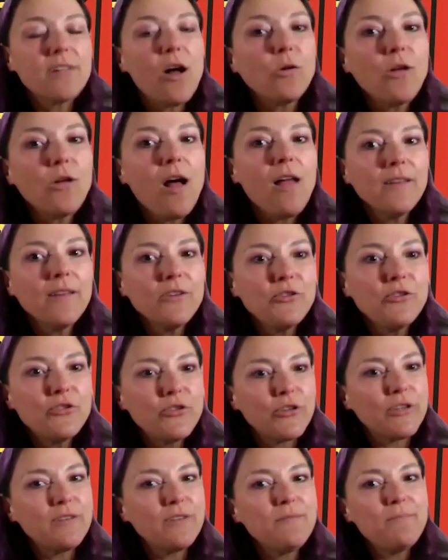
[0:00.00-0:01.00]
calling
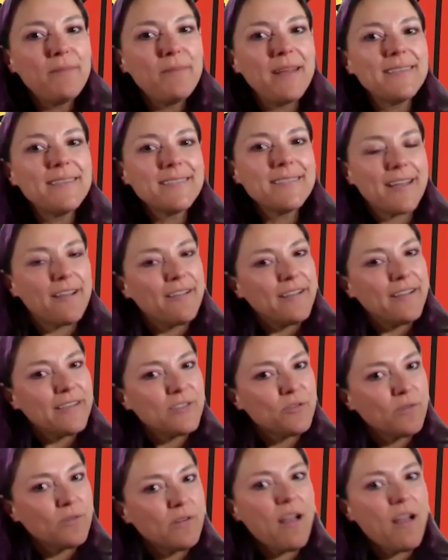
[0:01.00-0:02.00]
shouldn't be as scary as
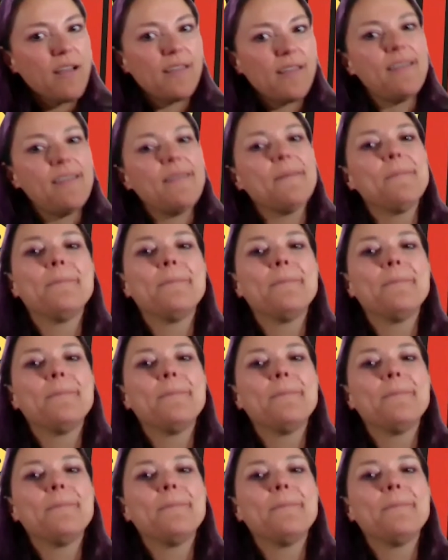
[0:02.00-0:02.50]
door knocking.